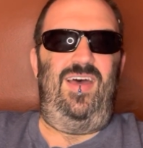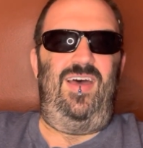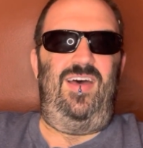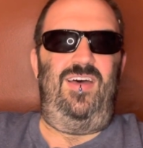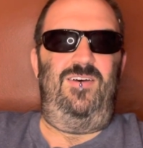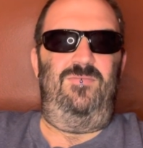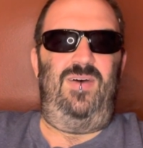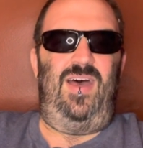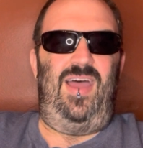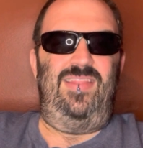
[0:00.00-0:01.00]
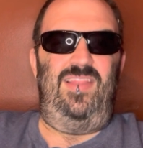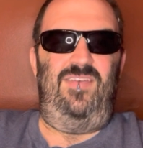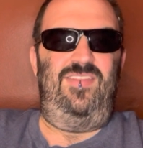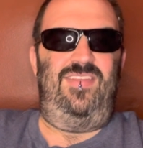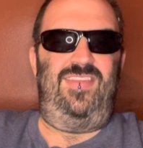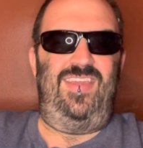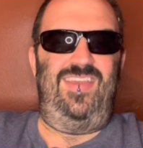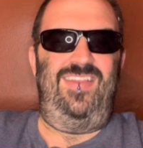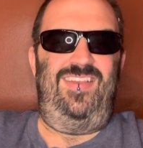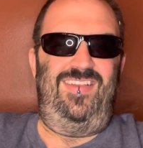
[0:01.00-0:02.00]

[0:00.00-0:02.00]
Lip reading: I'd love to see it